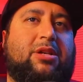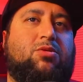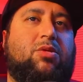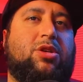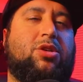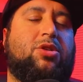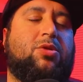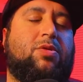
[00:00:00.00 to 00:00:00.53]
It's
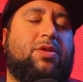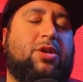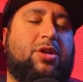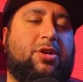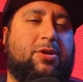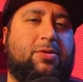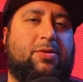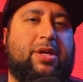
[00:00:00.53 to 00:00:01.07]
what you do with your
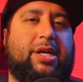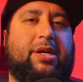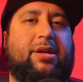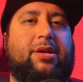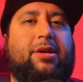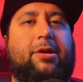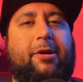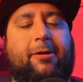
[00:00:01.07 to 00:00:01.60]
career.
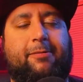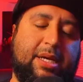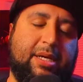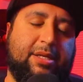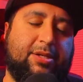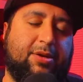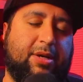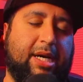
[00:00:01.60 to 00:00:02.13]

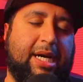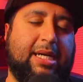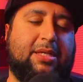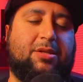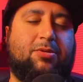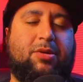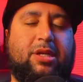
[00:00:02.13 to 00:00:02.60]
So guys,